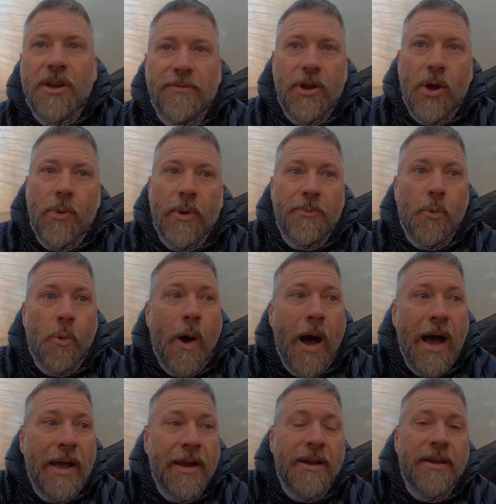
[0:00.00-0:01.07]
of going
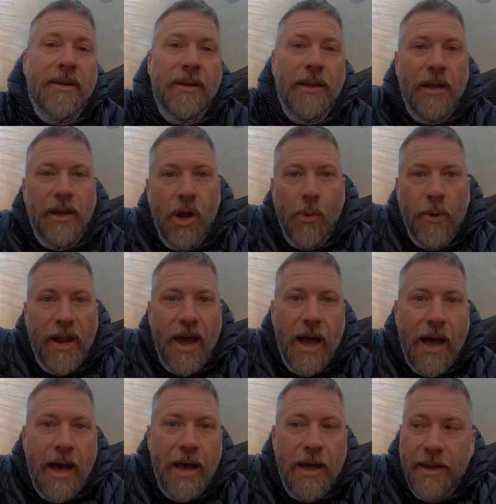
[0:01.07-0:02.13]
wide and going
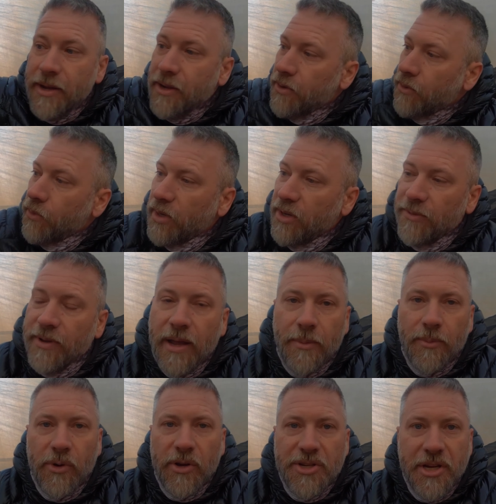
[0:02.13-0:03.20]
high when you've got a
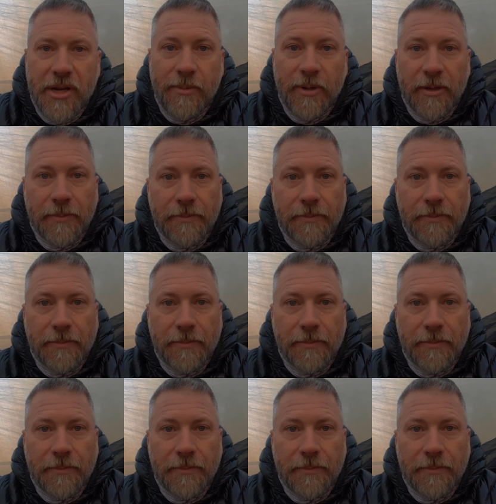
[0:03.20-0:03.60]
bridge hammock.